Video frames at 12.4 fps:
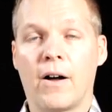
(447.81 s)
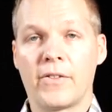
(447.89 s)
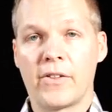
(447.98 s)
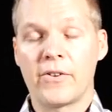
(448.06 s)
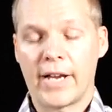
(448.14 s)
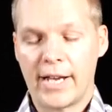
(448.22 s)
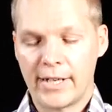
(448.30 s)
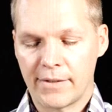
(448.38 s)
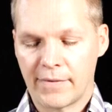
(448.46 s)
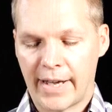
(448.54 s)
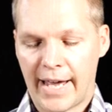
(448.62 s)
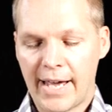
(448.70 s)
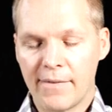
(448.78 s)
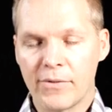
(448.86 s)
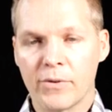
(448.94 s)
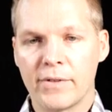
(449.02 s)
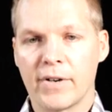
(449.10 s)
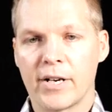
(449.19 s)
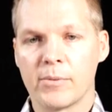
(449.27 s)
On the other hand, if I have
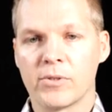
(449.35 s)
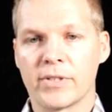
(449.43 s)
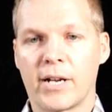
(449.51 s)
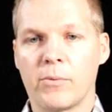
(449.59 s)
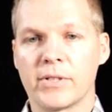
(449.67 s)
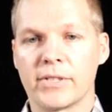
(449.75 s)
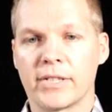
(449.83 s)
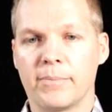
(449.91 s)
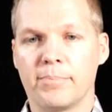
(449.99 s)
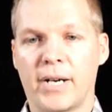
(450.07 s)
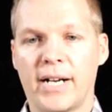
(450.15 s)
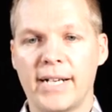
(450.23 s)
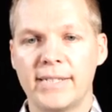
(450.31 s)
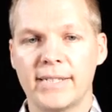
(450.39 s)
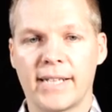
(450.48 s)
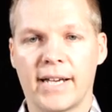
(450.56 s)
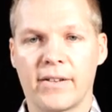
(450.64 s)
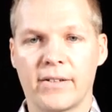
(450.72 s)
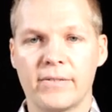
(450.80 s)
three variables that I want to combine
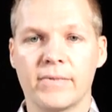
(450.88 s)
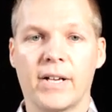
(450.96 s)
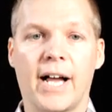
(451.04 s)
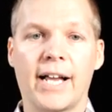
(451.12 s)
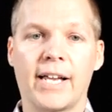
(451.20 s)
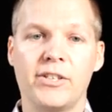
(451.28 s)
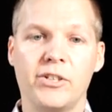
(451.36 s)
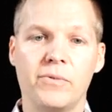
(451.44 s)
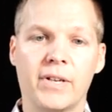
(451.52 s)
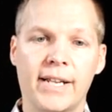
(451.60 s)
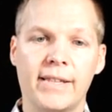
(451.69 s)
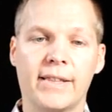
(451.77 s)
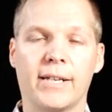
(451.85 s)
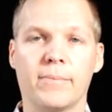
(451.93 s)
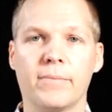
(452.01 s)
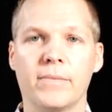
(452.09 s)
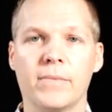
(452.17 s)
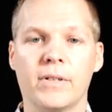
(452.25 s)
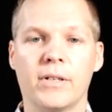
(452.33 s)
together, I can unite
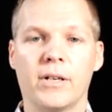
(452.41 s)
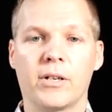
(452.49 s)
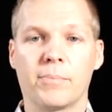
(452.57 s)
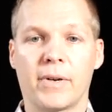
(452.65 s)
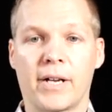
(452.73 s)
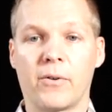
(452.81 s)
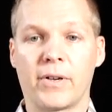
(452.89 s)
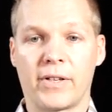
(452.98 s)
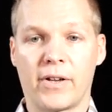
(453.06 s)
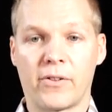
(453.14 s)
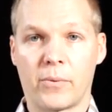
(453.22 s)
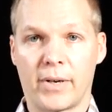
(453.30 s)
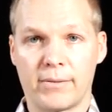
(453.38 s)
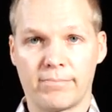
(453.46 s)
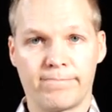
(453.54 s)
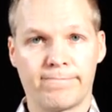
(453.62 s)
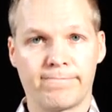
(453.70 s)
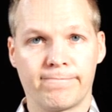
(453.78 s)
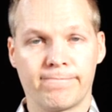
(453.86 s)
them by going the other way.
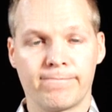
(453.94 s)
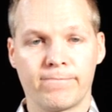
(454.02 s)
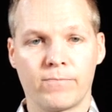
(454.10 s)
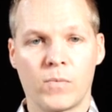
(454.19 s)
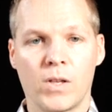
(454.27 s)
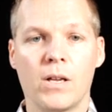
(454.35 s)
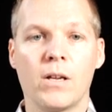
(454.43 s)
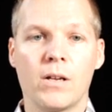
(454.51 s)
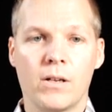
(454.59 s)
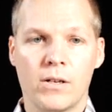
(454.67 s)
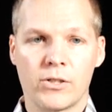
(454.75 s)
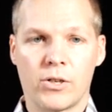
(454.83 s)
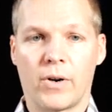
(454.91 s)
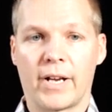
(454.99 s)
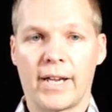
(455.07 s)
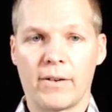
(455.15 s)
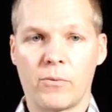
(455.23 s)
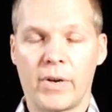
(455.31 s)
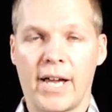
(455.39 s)
So
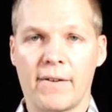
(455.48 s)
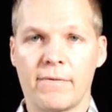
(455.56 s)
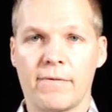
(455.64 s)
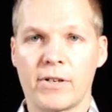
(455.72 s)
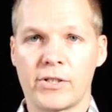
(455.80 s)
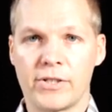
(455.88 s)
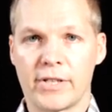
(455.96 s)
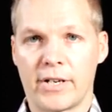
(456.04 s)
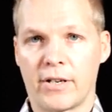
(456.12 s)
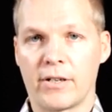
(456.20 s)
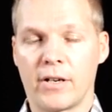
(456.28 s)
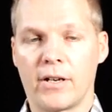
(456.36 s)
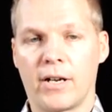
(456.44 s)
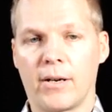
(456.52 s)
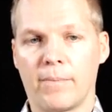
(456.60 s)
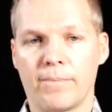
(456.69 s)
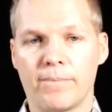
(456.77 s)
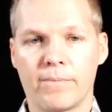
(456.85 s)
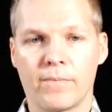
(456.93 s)
again, we have functions that are
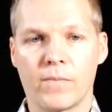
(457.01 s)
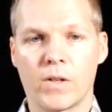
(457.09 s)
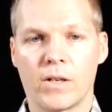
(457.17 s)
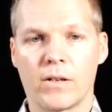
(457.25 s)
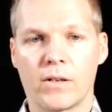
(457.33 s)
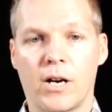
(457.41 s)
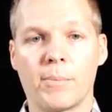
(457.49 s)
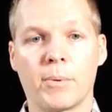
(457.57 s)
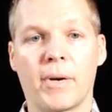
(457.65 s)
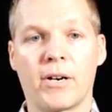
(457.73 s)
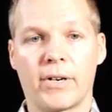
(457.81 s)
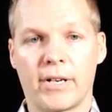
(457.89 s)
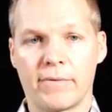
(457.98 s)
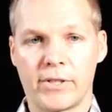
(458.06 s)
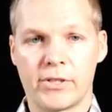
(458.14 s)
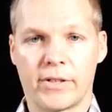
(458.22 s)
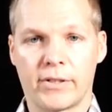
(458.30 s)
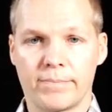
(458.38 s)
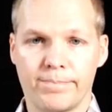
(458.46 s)
complementary of
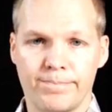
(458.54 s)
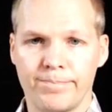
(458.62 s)
each other.